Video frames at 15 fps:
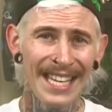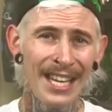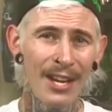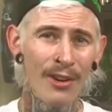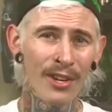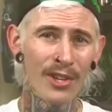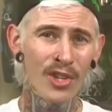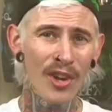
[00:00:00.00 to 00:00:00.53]

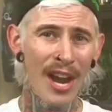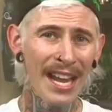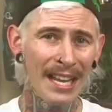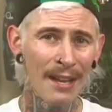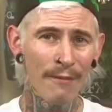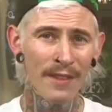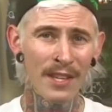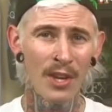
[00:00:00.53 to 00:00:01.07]
here in
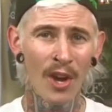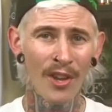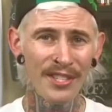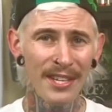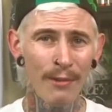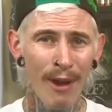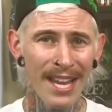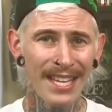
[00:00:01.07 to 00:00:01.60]
Australia for you
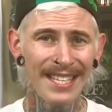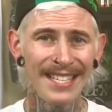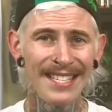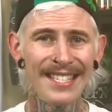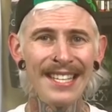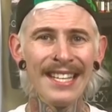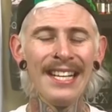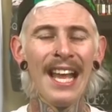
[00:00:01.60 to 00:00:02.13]
Aussie
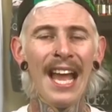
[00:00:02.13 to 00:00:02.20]
wankers.